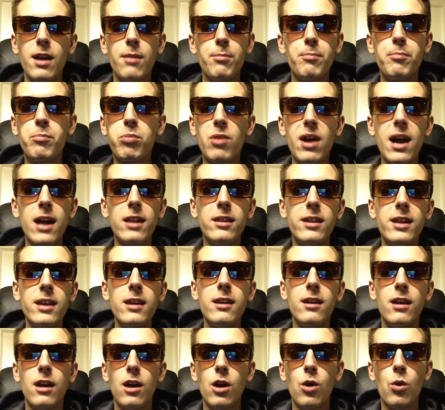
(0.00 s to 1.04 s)

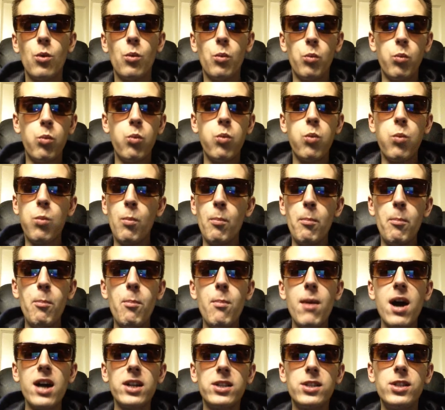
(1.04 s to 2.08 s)
Bradley,
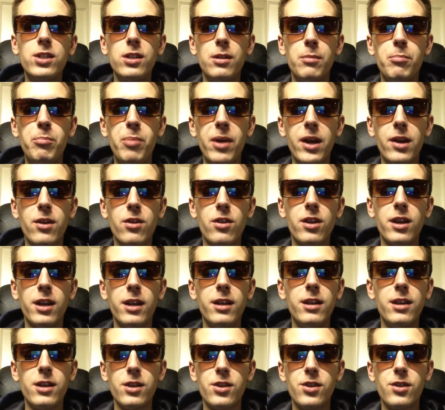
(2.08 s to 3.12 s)
much better
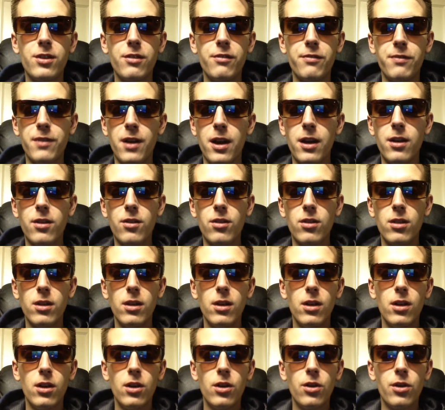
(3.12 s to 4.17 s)
conditioned fighter.
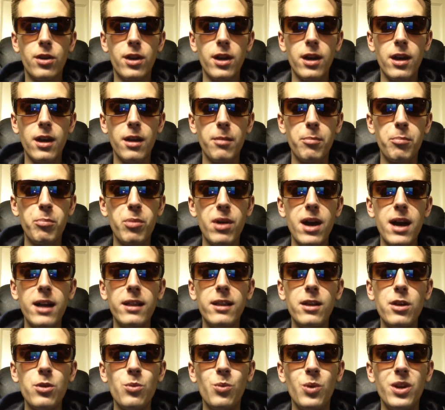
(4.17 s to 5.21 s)
Okay,
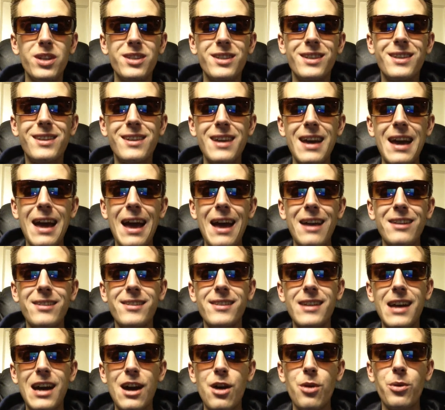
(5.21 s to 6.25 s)
Bradley was
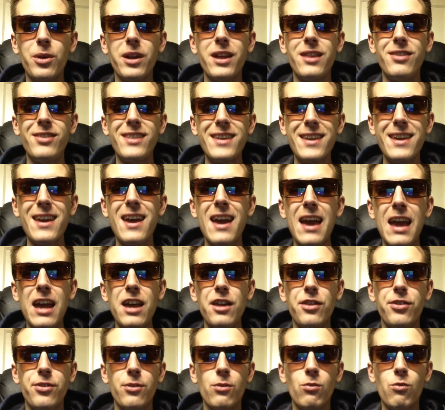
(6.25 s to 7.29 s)
gassed out in the
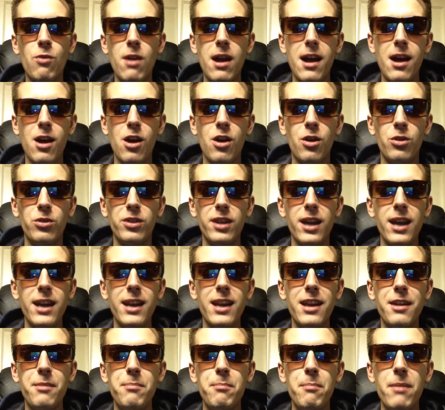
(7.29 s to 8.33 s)
eighth round
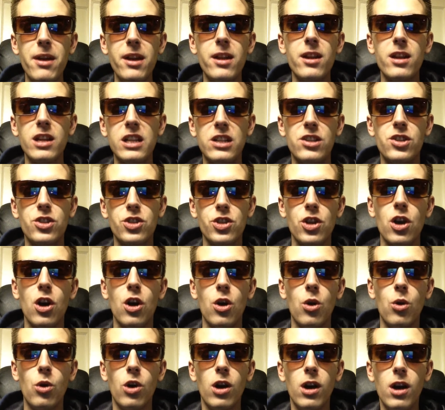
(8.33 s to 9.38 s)
and admitted
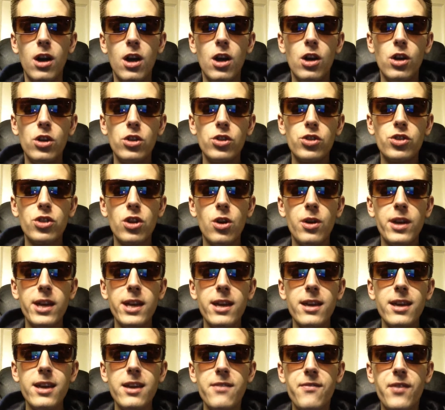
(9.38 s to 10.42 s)
so. So
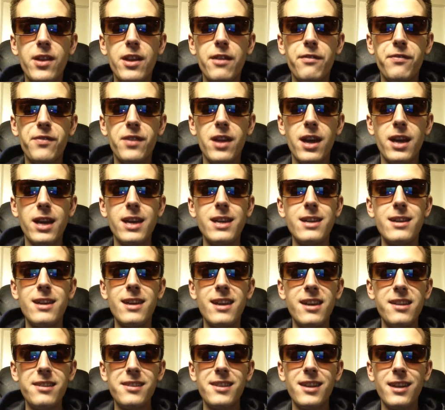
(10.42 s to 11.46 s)
e- even if like he
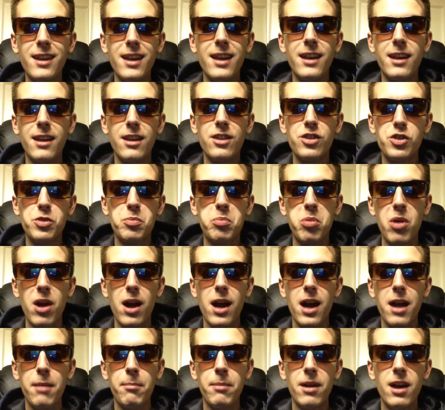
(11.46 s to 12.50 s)
isn't in his
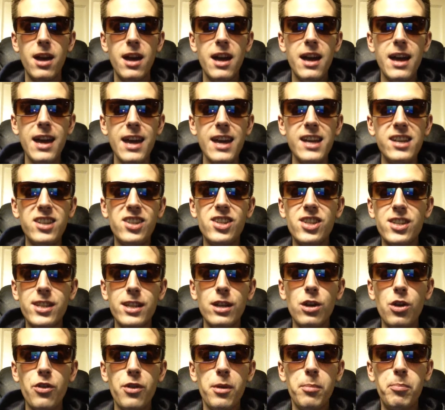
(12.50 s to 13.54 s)
prime, he's
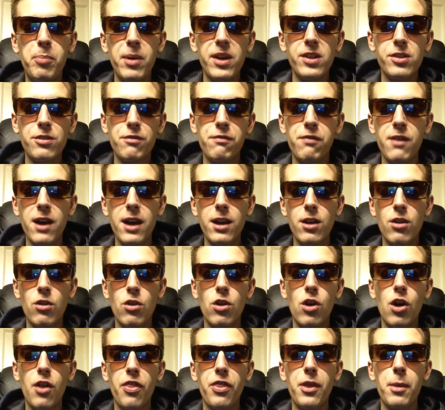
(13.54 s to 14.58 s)
still the best fighter
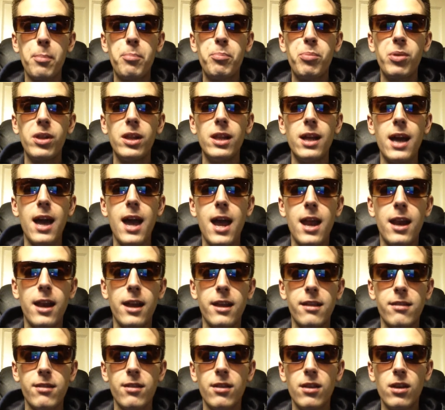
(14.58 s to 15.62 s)
on the
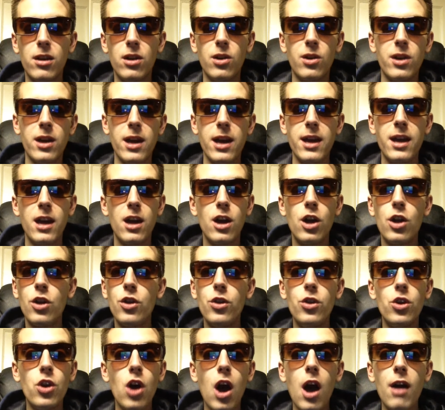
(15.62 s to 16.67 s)
planet. Okay,
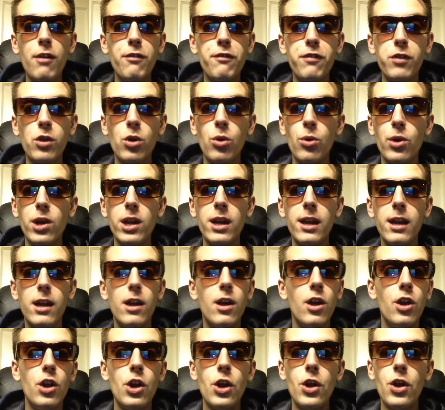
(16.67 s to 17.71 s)
not Floyd,
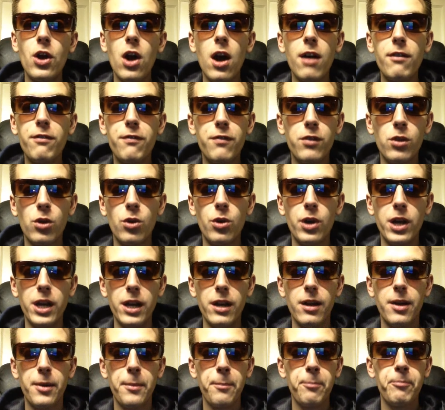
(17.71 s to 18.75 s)
not Floyd.